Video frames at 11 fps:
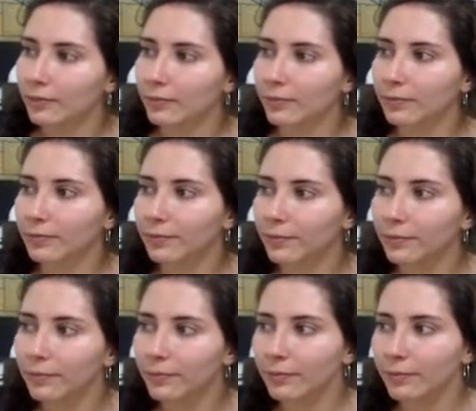
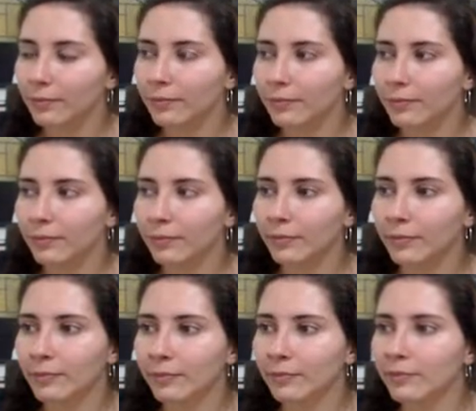
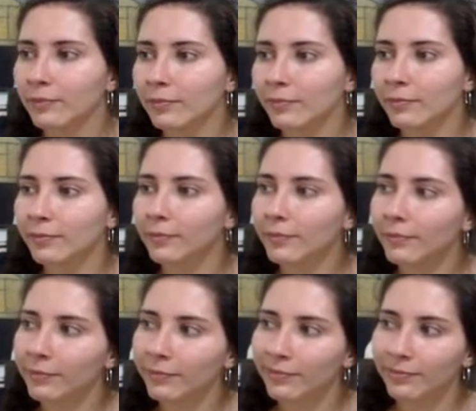
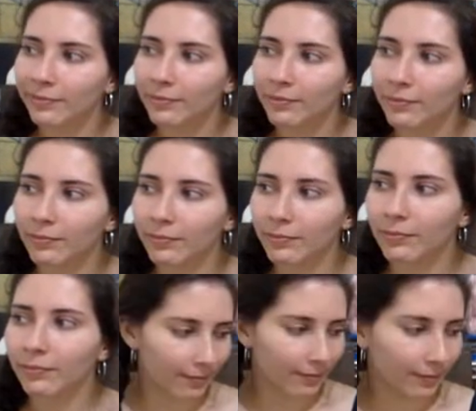
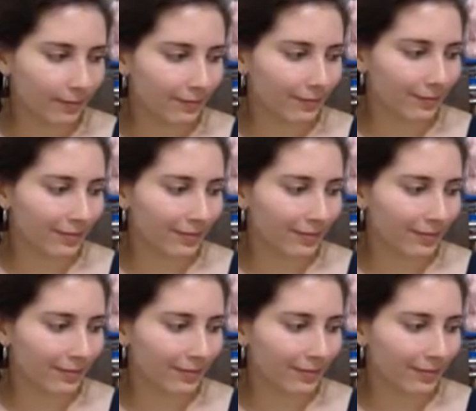(silent)